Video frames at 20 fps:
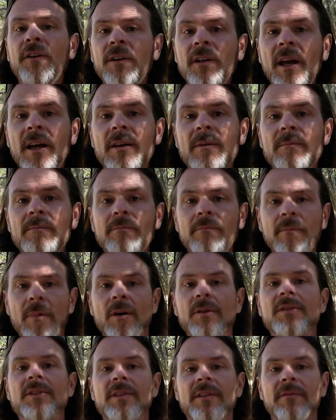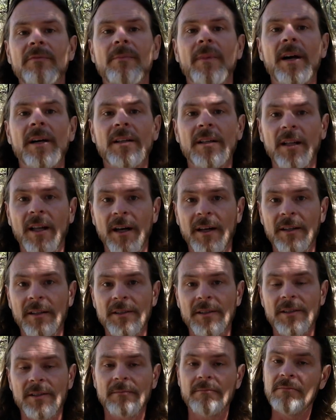you're like most of my
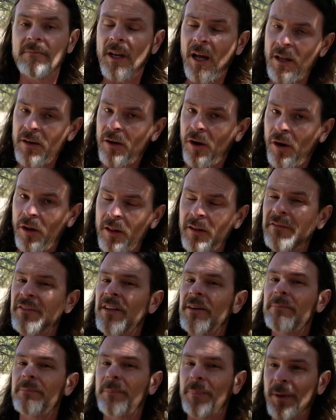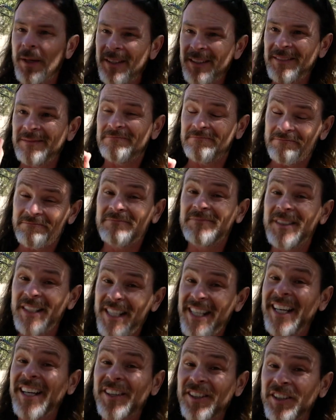clients, not all of them, but
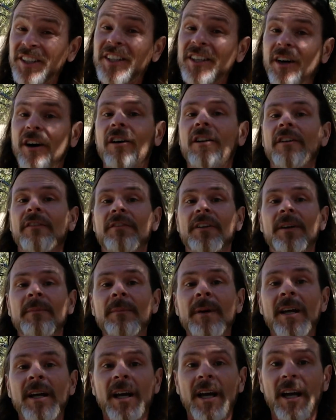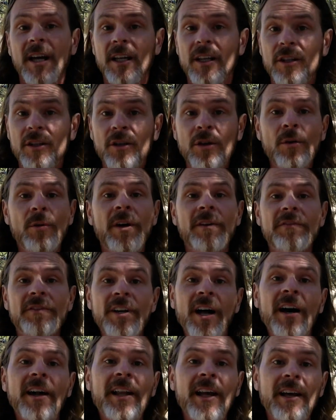nearly all of them, you have
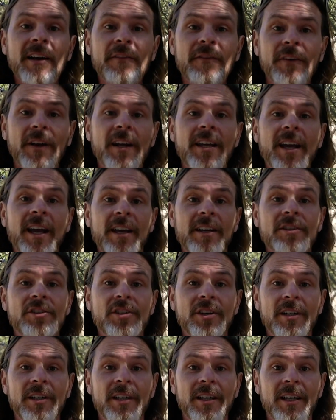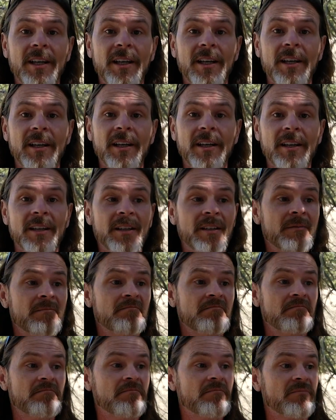not had a vacation in
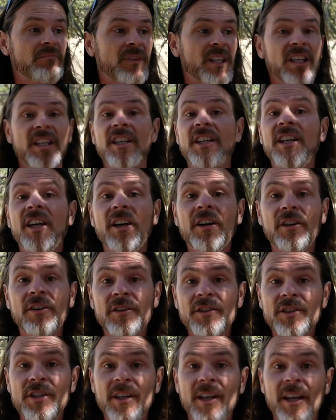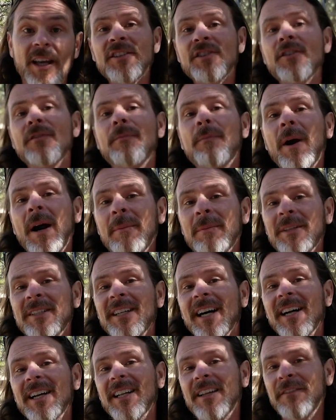years. And you've probably
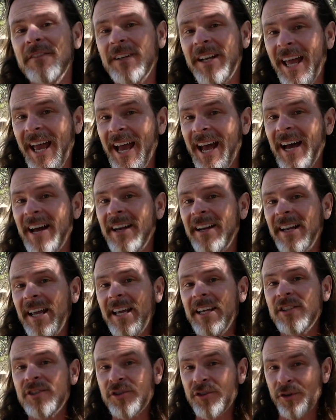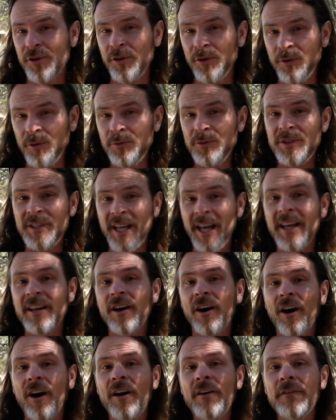not even had a true day
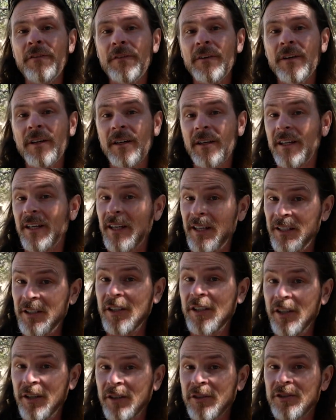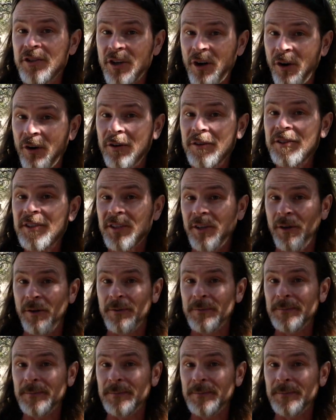off in years also.